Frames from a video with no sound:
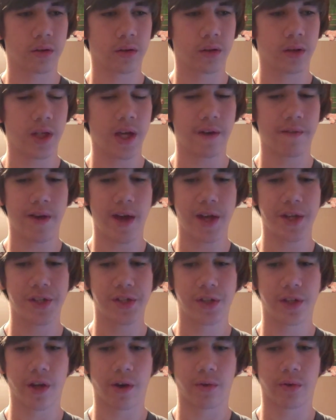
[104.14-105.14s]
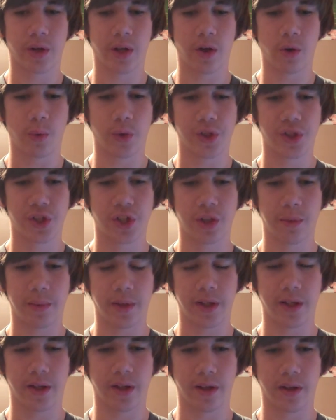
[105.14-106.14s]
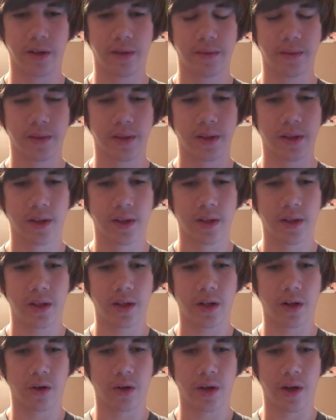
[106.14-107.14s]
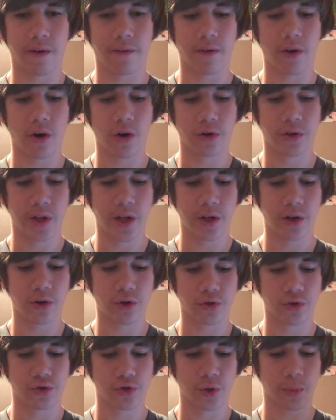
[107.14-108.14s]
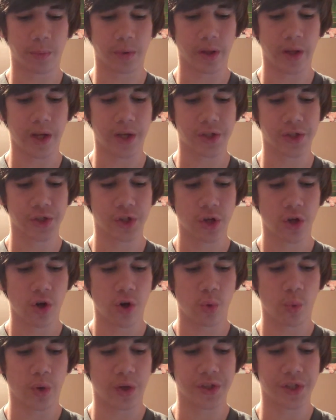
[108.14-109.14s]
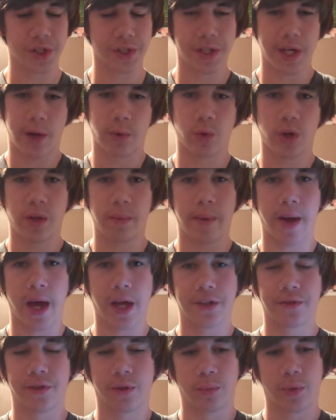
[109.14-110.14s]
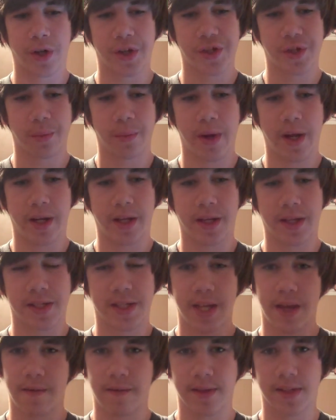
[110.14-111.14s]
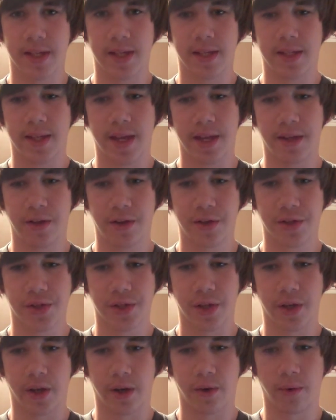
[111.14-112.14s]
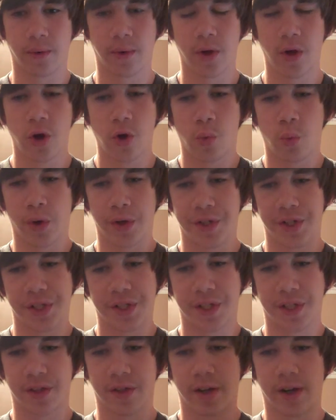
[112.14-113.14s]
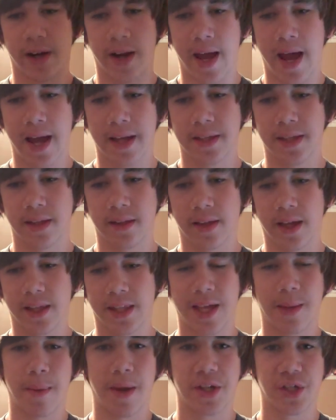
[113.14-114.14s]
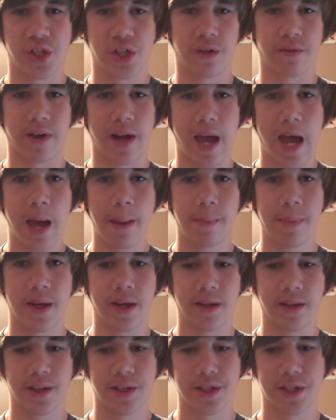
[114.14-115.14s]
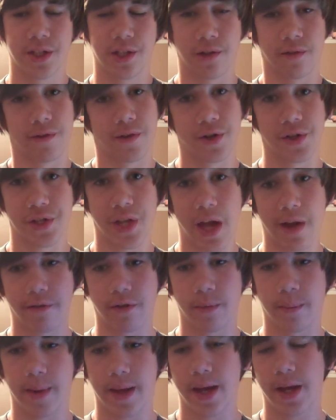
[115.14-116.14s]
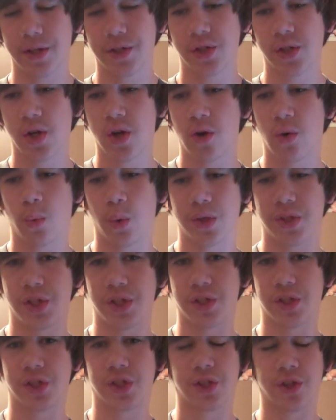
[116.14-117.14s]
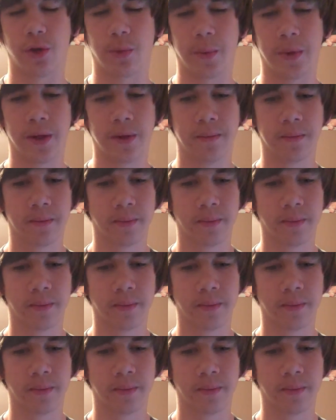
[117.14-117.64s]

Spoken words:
you have Edge and Del Rio, which should be good. You know, you have Undertaker and Triple H, which is a rematch from WrestleMania 17, 10 years ago, which is, they're acting like that match never happened, this is their first ever match, which is stupid.